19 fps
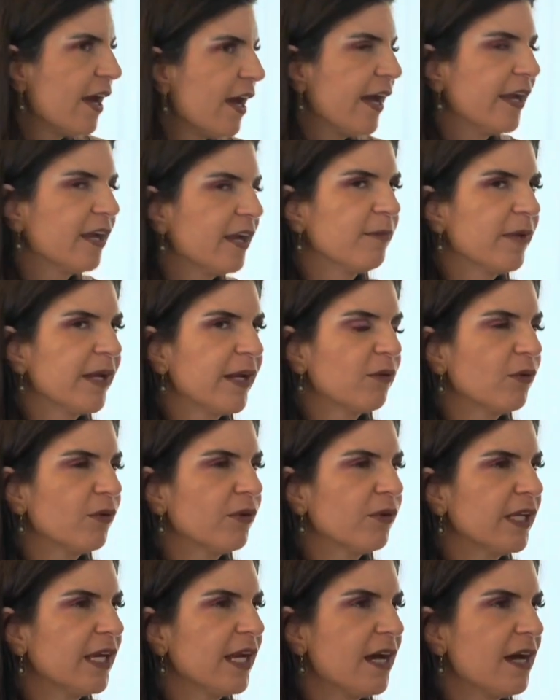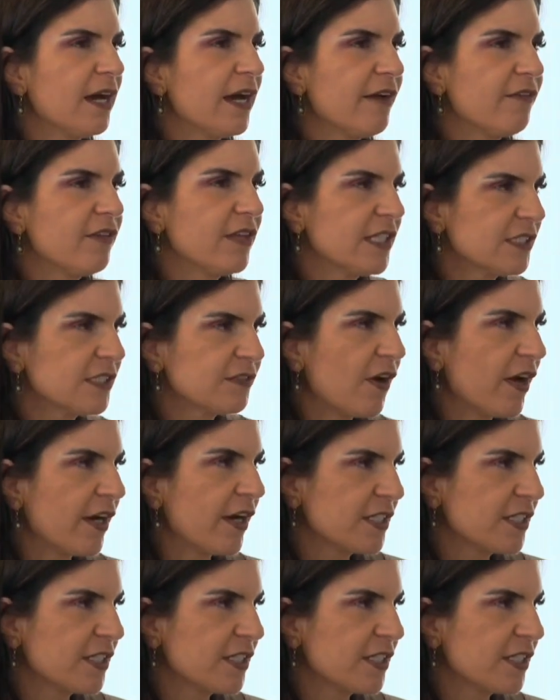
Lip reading: And I'm like, well, yeah, everything's fine.